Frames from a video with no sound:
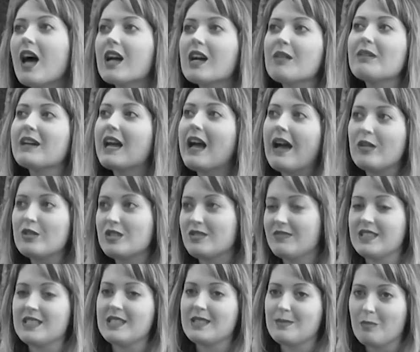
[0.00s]
sure. coming out of
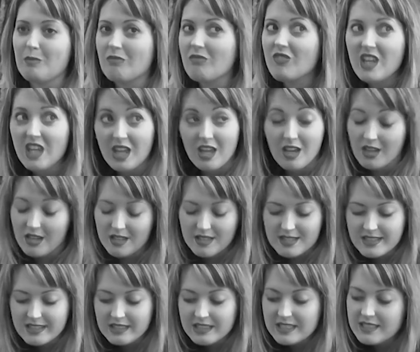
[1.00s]
his ears.
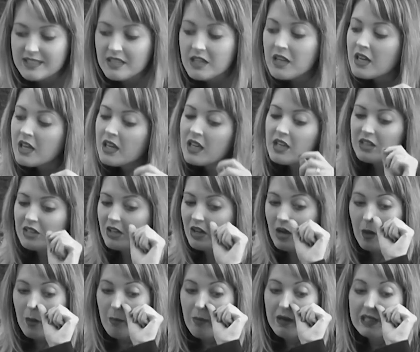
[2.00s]
And he's, you
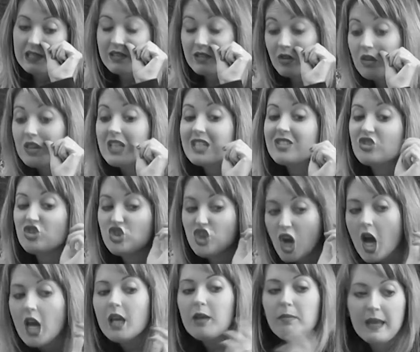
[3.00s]
know, but he's got this
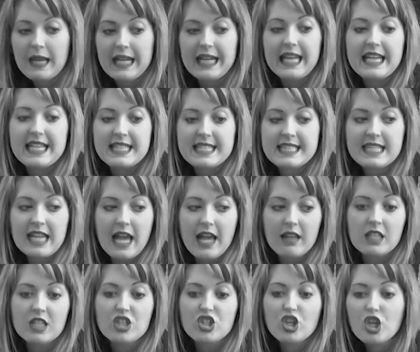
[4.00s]
giant penis
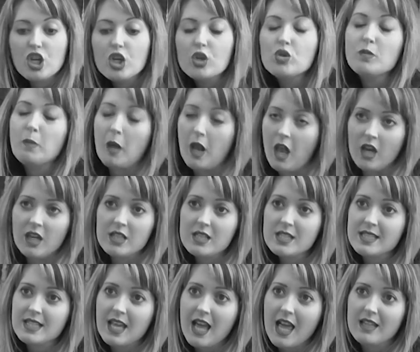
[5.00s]
and these huge
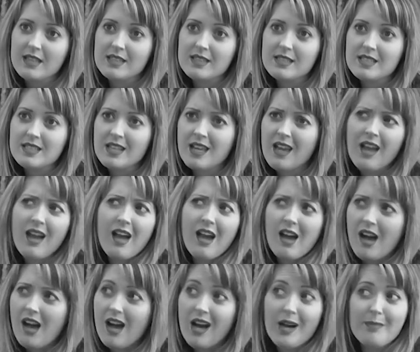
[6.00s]
buttocks. And
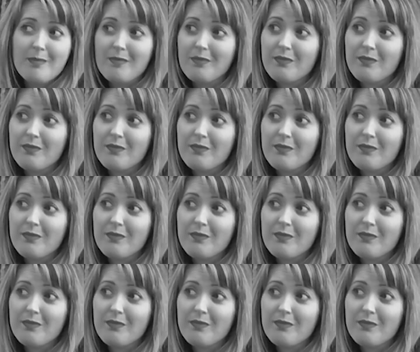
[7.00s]
um,